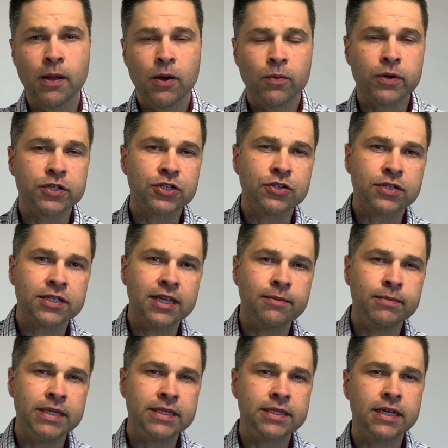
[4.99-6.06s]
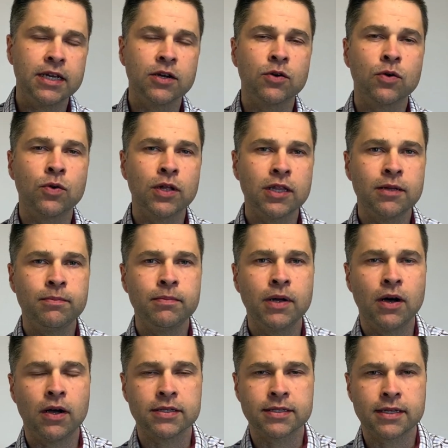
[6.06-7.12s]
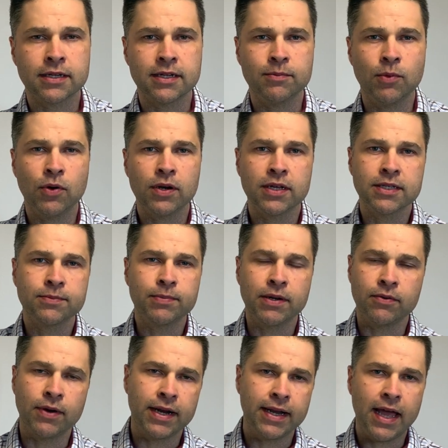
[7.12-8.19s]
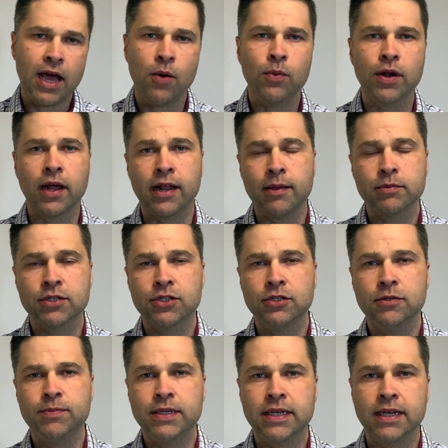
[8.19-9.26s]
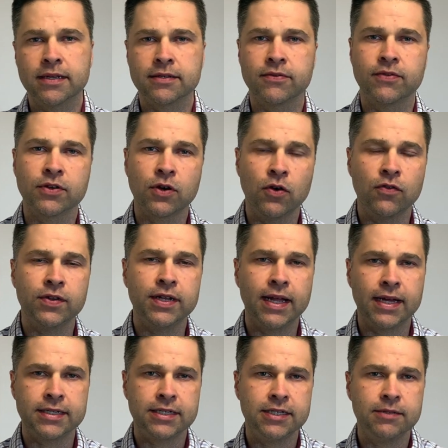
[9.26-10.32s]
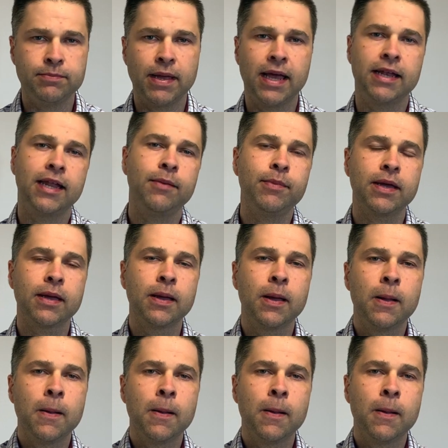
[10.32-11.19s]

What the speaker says: We're a church that meets in Coquitlam on Sunday mornings, but right now we're not able to because of the COVID-19 pandemic.